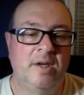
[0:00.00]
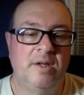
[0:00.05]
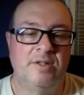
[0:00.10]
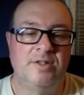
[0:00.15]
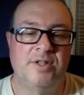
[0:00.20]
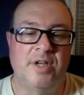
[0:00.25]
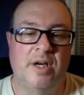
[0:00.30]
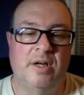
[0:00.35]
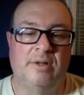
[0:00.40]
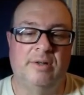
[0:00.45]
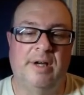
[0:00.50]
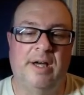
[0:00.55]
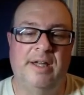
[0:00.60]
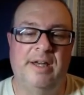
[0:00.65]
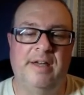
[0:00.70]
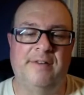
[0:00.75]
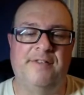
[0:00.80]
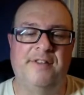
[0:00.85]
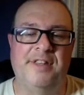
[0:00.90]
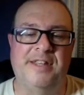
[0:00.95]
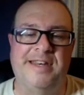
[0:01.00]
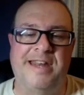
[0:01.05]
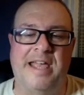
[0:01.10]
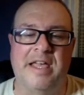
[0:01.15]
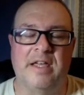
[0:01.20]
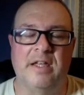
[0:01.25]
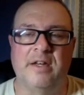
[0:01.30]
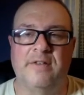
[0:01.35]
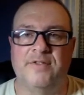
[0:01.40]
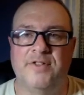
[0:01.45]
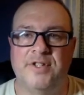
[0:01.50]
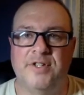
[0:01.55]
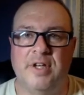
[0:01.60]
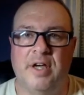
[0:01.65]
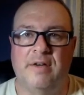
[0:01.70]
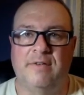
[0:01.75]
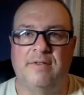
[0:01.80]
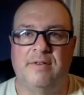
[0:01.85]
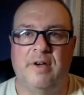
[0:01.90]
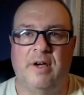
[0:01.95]
So enough of the negative
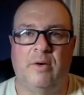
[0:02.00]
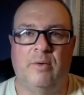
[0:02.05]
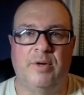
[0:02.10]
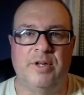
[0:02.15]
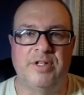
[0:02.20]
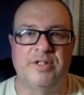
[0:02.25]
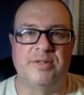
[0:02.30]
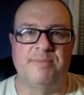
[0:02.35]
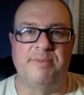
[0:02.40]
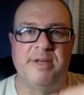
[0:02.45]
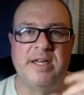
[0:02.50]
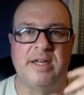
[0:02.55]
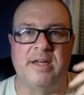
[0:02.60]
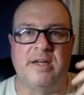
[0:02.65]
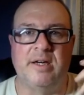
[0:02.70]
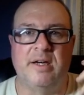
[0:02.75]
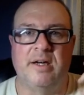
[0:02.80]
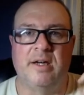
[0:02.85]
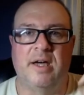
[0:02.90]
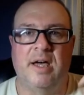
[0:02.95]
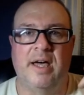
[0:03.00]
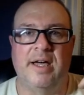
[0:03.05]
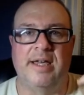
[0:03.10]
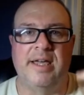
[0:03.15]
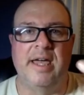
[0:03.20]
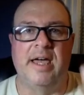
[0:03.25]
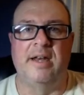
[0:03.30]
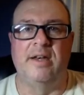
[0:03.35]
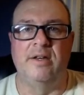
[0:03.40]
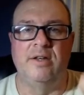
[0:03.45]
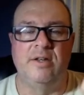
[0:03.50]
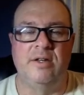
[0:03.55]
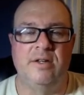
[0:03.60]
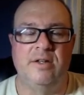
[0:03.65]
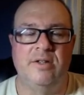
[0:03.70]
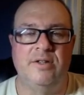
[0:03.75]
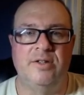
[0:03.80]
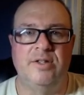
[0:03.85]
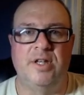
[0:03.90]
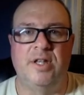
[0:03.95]
stuff. I want to speak again
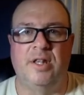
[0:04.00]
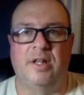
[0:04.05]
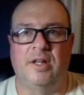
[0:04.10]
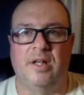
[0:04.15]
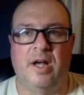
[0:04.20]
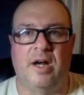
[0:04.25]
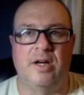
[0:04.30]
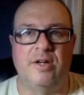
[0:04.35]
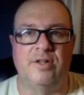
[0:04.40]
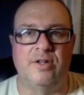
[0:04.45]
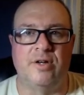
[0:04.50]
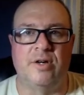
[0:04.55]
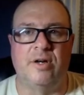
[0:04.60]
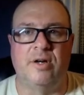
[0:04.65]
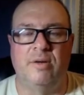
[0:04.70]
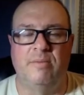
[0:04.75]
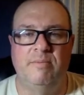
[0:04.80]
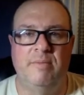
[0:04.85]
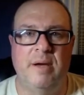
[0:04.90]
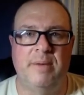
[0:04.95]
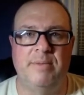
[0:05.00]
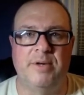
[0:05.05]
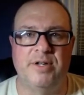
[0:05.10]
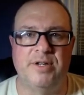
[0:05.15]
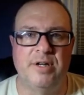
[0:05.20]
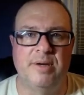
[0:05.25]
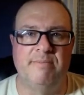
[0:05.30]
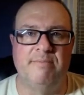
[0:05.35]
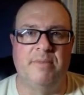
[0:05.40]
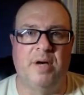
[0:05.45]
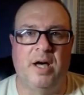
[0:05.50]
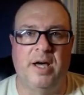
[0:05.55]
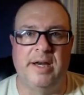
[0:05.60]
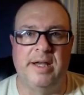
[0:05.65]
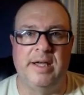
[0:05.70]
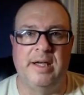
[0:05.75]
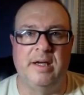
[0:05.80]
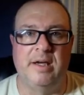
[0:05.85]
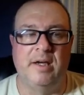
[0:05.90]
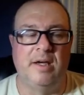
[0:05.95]
to the larger membership
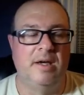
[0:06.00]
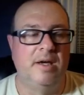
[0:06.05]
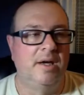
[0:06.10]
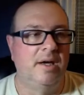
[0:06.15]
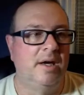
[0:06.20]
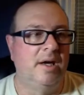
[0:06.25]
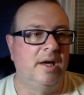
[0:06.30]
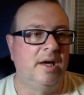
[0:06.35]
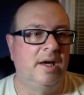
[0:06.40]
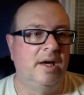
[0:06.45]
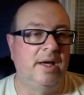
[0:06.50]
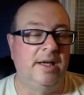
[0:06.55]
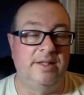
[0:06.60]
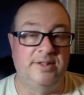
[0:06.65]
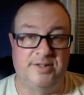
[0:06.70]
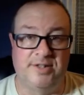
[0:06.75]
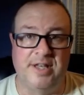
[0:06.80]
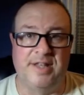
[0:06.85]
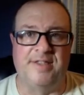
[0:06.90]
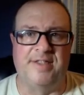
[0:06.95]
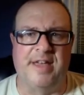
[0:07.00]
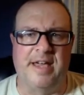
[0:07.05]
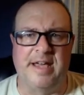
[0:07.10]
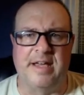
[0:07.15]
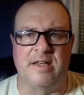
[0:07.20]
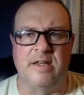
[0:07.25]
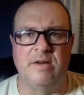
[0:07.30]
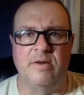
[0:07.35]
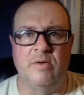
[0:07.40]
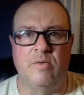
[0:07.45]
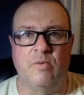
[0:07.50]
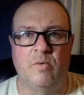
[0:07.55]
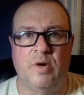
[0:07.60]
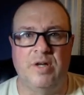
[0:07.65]
body and say thank you.